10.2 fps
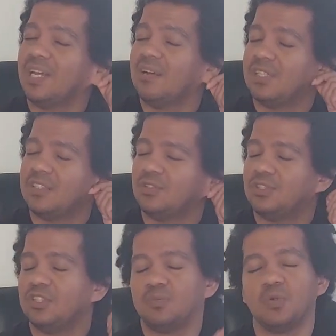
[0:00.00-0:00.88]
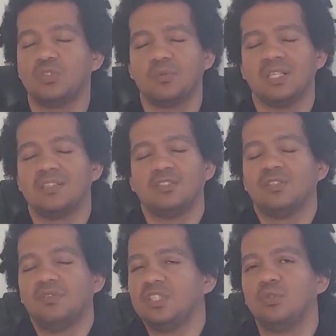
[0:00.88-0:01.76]
have it at your disposal, then there's
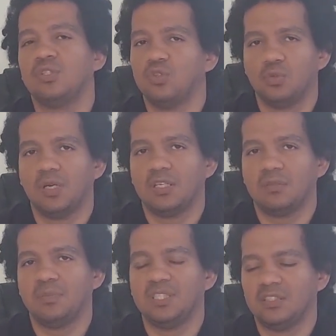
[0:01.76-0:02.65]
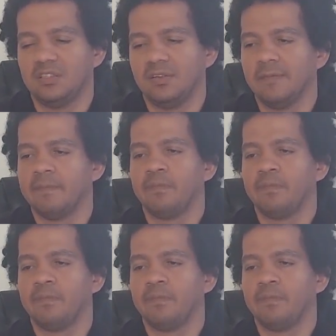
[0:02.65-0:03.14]
nothing you can do about it. Period.